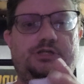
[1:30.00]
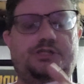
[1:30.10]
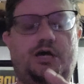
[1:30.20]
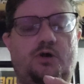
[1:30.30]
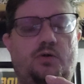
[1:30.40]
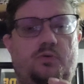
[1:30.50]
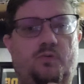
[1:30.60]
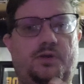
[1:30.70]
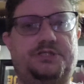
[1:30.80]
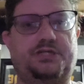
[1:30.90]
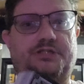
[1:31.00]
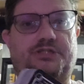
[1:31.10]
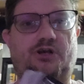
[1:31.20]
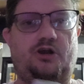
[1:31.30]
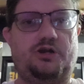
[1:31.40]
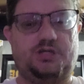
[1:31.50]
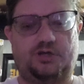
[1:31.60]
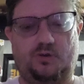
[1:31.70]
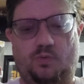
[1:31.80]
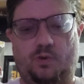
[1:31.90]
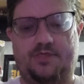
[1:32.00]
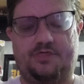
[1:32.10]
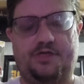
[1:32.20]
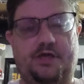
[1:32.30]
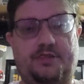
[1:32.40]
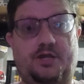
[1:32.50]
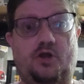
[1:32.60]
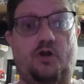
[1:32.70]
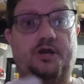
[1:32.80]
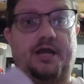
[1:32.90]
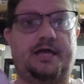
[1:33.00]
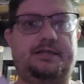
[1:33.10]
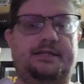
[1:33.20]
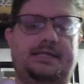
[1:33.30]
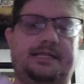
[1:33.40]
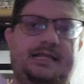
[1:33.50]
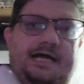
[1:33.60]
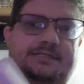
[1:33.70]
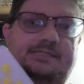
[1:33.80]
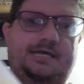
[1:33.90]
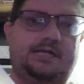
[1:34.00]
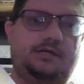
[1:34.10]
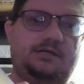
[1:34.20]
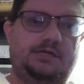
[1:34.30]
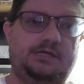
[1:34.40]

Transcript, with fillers: so we shall start with the card I got last night.